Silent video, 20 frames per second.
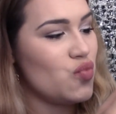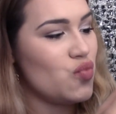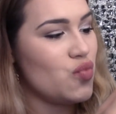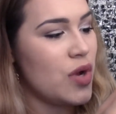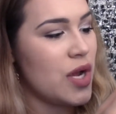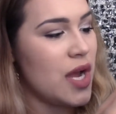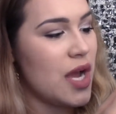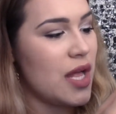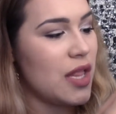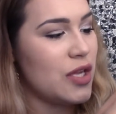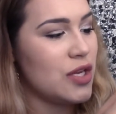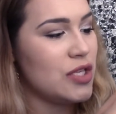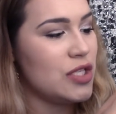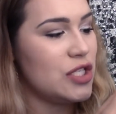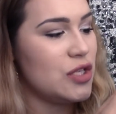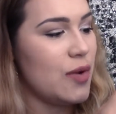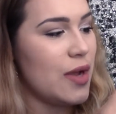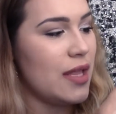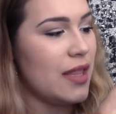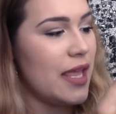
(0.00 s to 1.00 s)
what colors
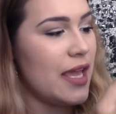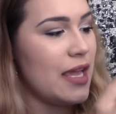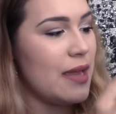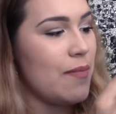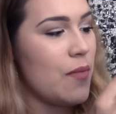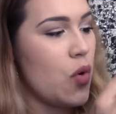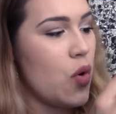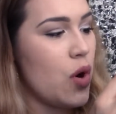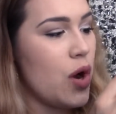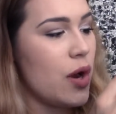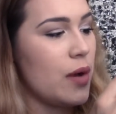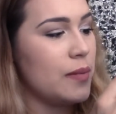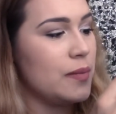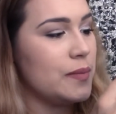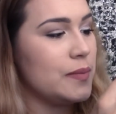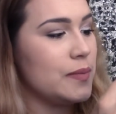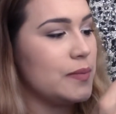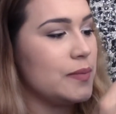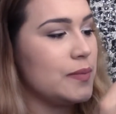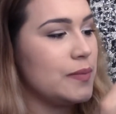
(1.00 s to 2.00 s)
do I like more?
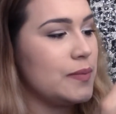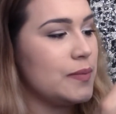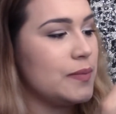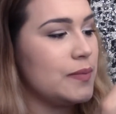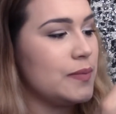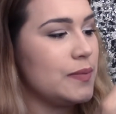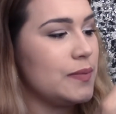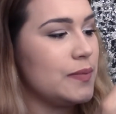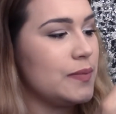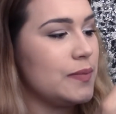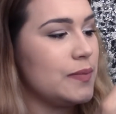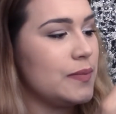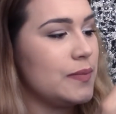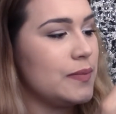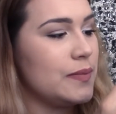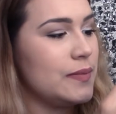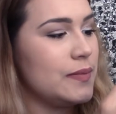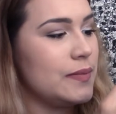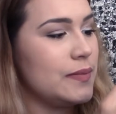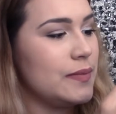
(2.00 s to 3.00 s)

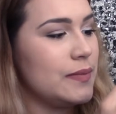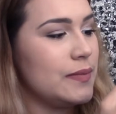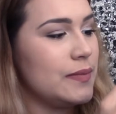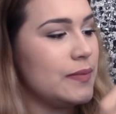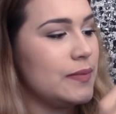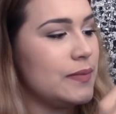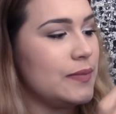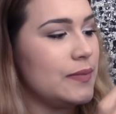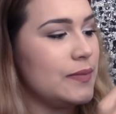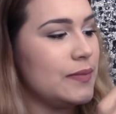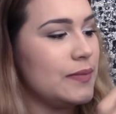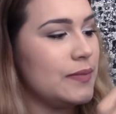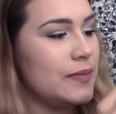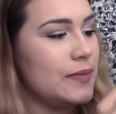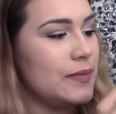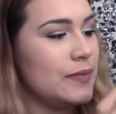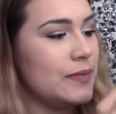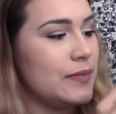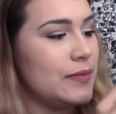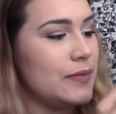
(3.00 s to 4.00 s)

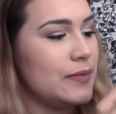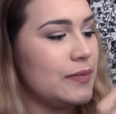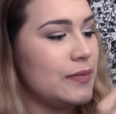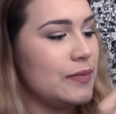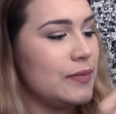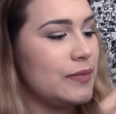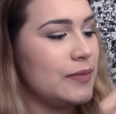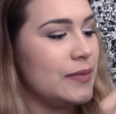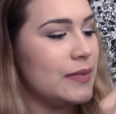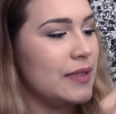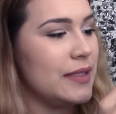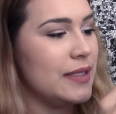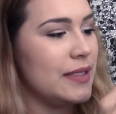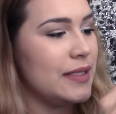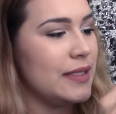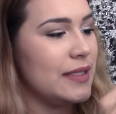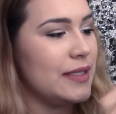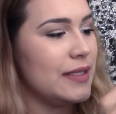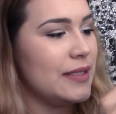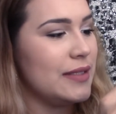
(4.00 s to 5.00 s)
Mm,
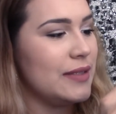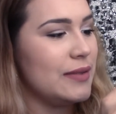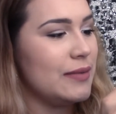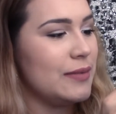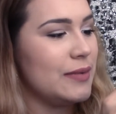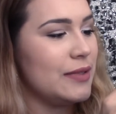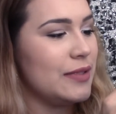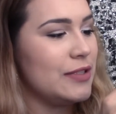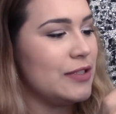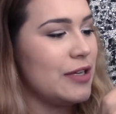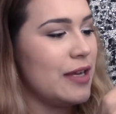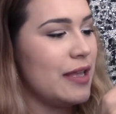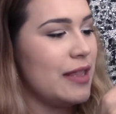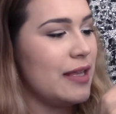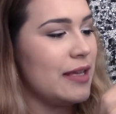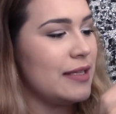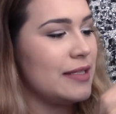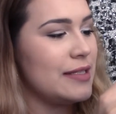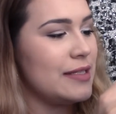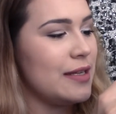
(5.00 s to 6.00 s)
we'll try
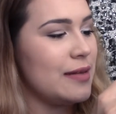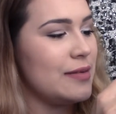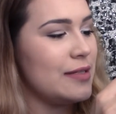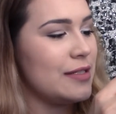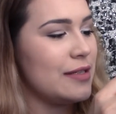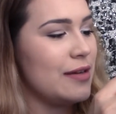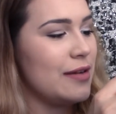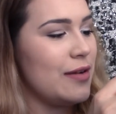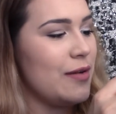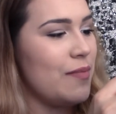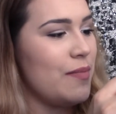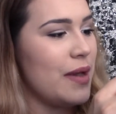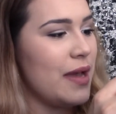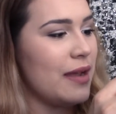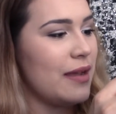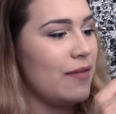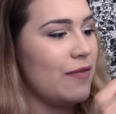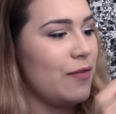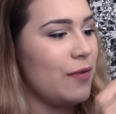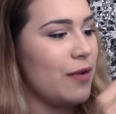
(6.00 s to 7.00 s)
this. So I'm just going to go
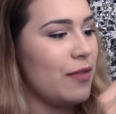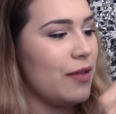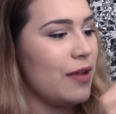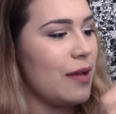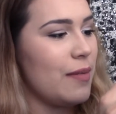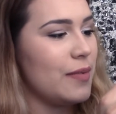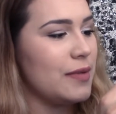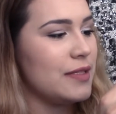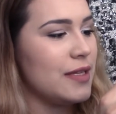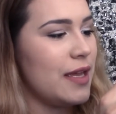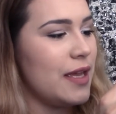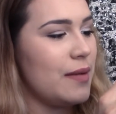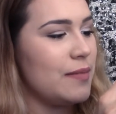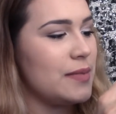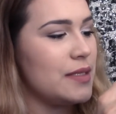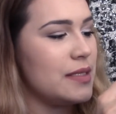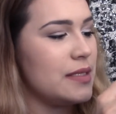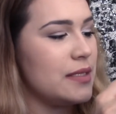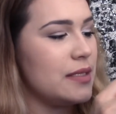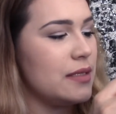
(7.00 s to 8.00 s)
back and forth a couple
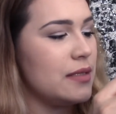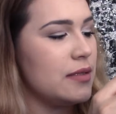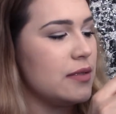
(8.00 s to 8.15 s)
times.